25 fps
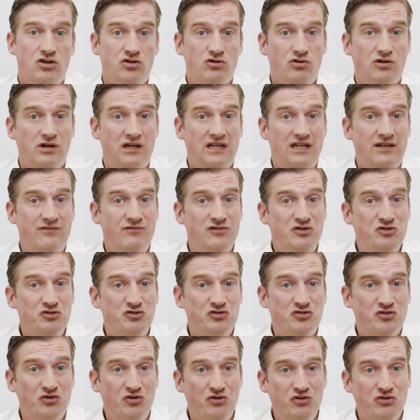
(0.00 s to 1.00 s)
You can even
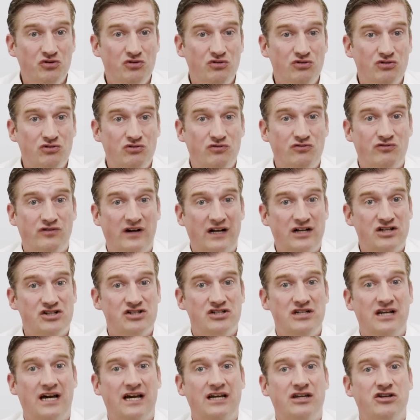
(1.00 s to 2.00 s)
use Odoo to
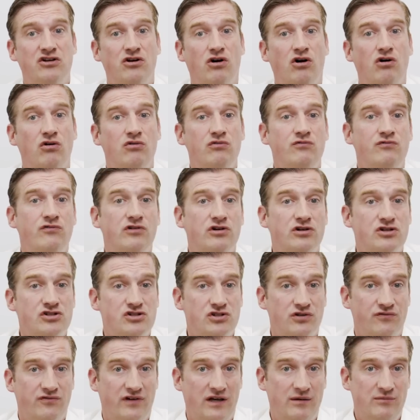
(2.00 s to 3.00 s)
function like your own
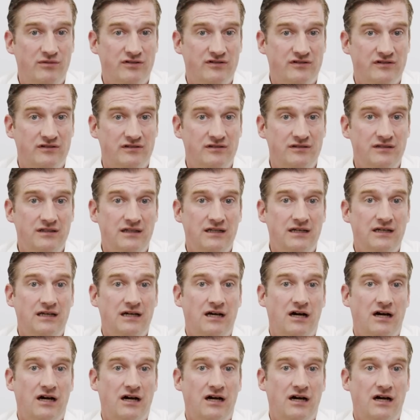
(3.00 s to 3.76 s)
version of Amazon